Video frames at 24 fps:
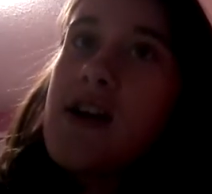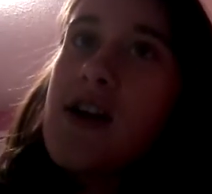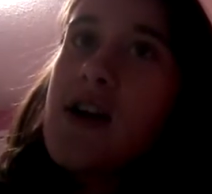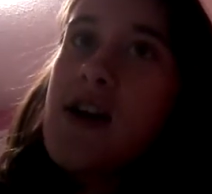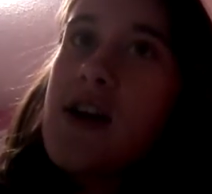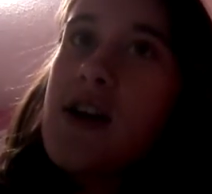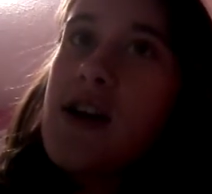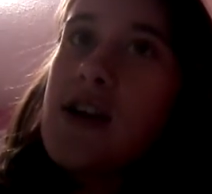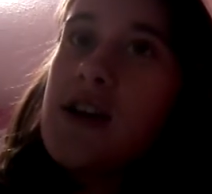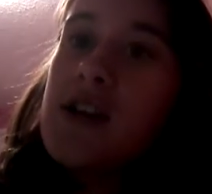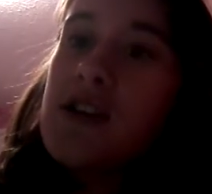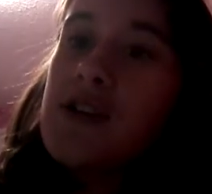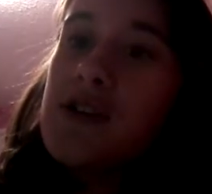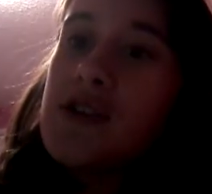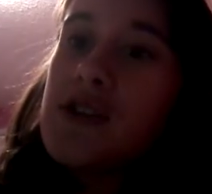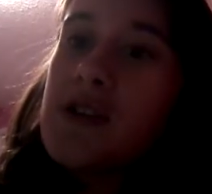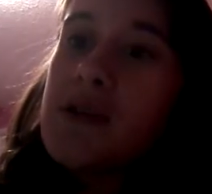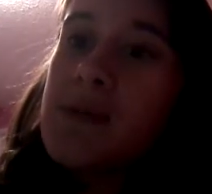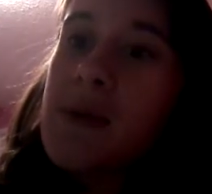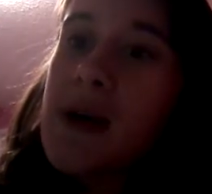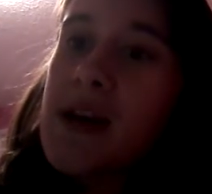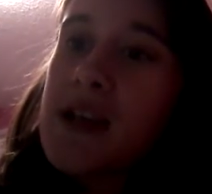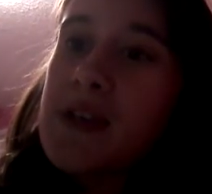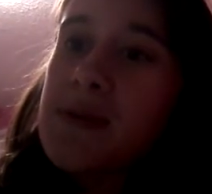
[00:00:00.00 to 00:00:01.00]
on
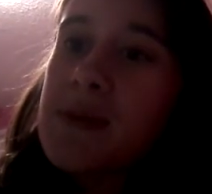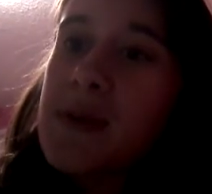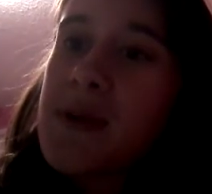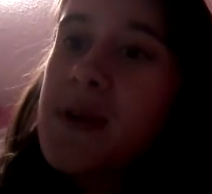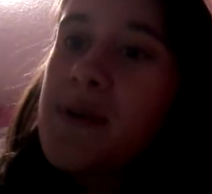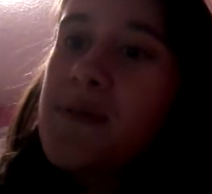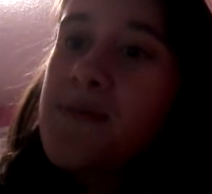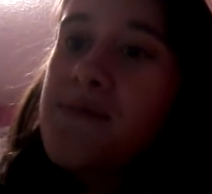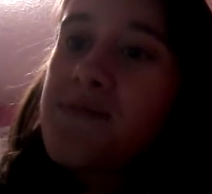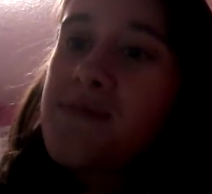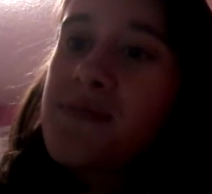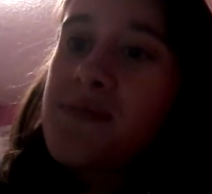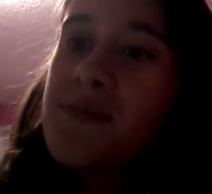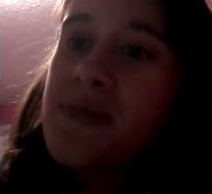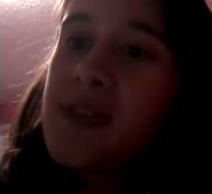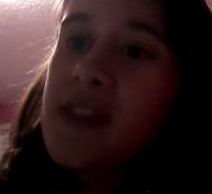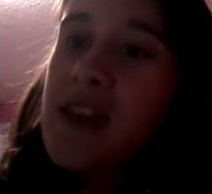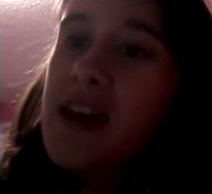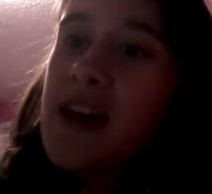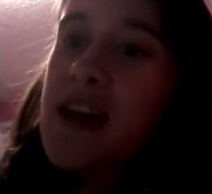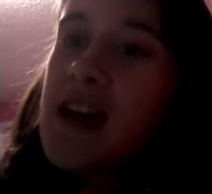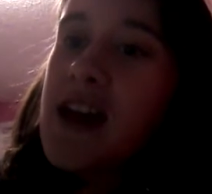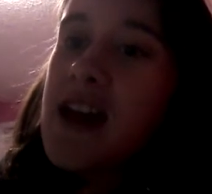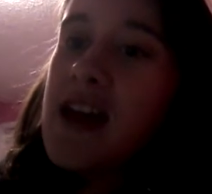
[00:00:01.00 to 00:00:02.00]
YouTube as well,
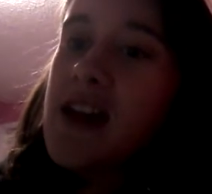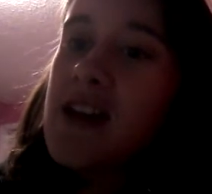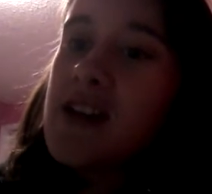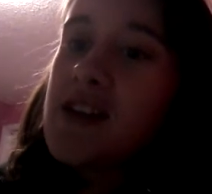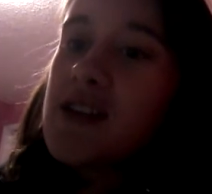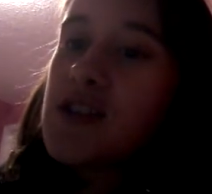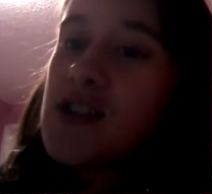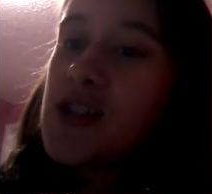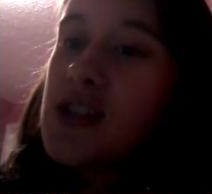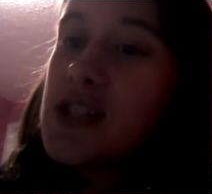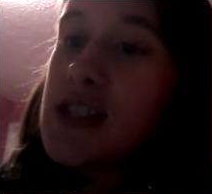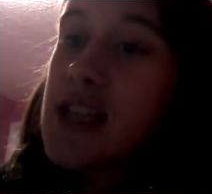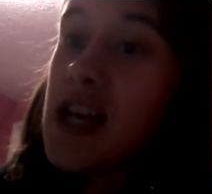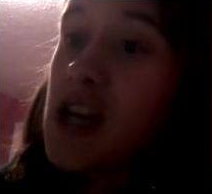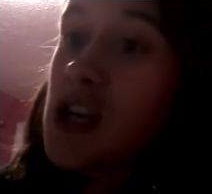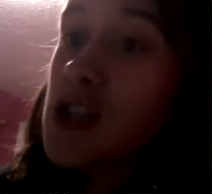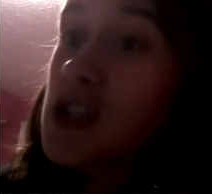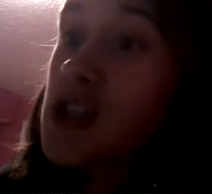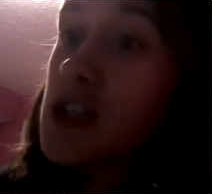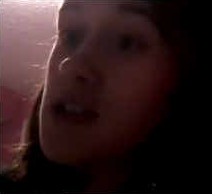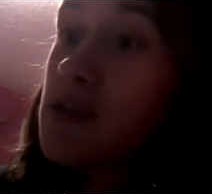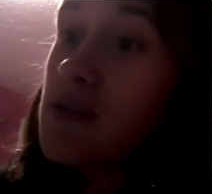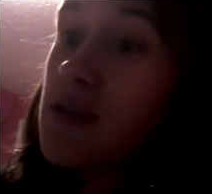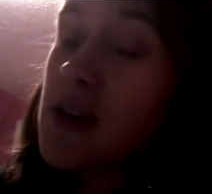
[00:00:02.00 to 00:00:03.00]
and she's
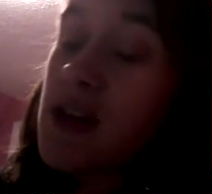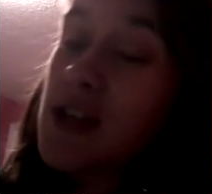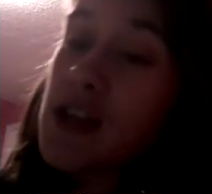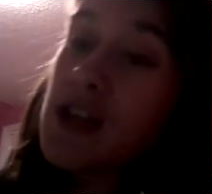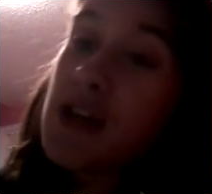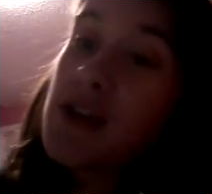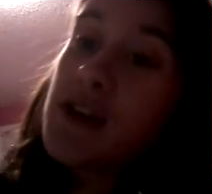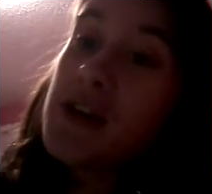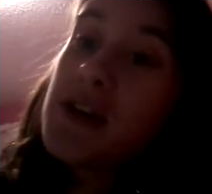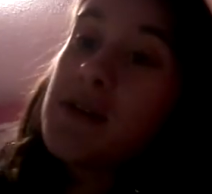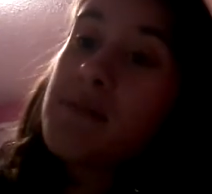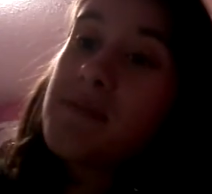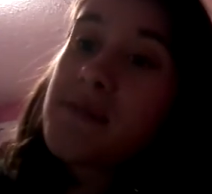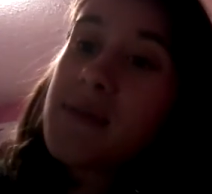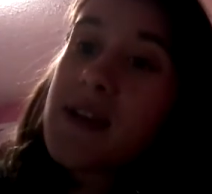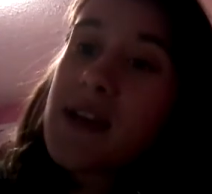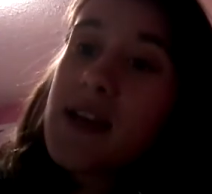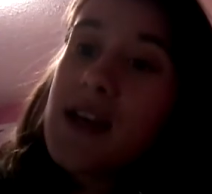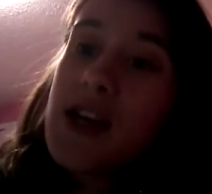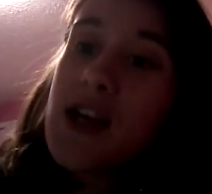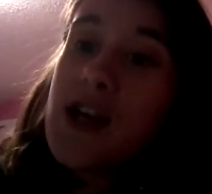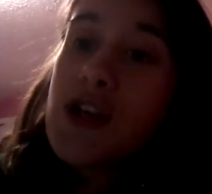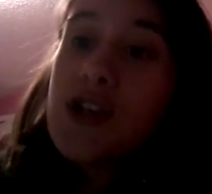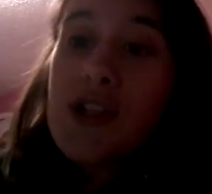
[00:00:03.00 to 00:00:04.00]
actually really good.
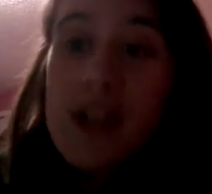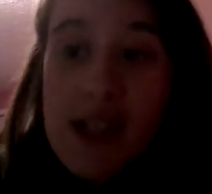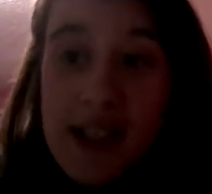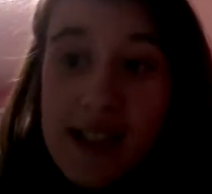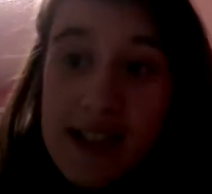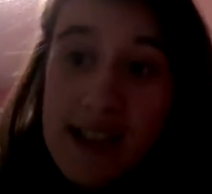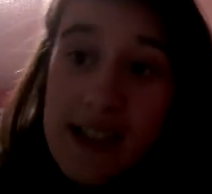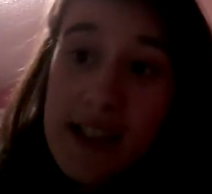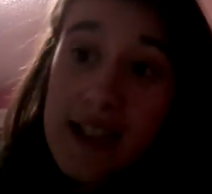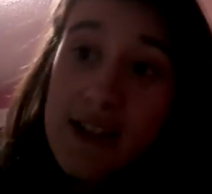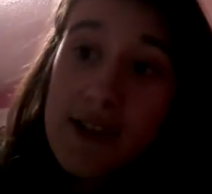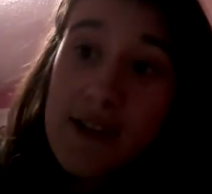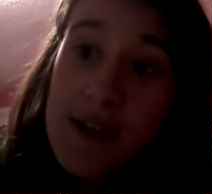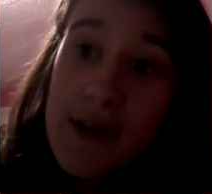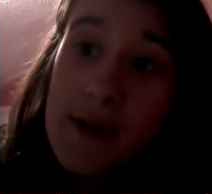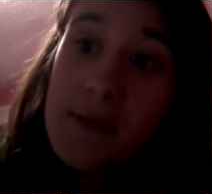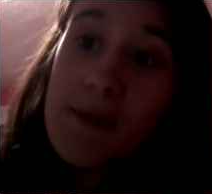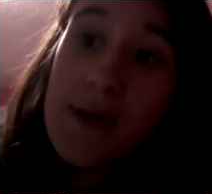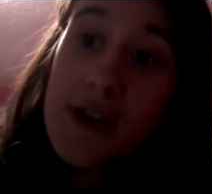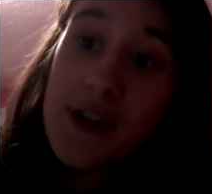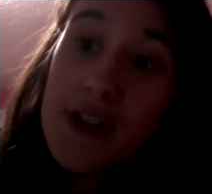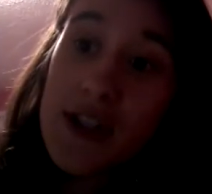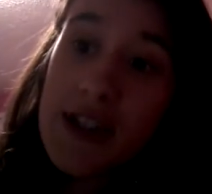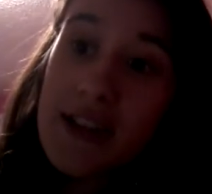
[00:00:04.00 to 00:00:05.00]
She doesn't think so,
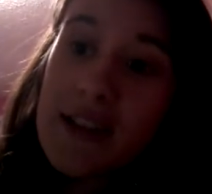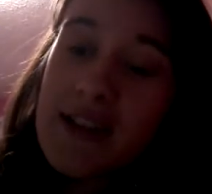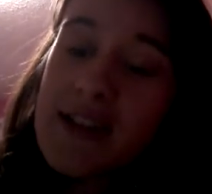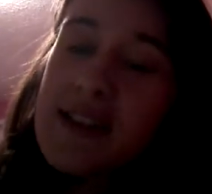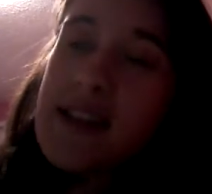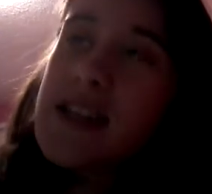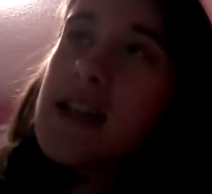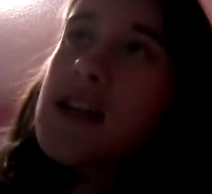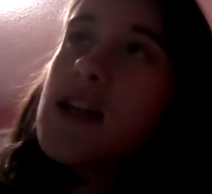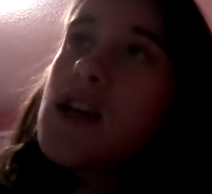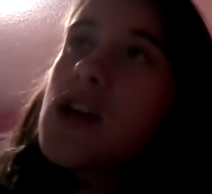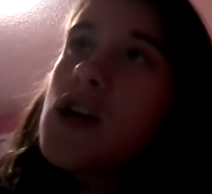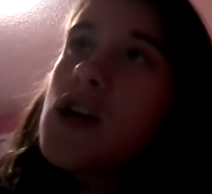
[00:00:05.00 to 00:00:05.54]
but she is.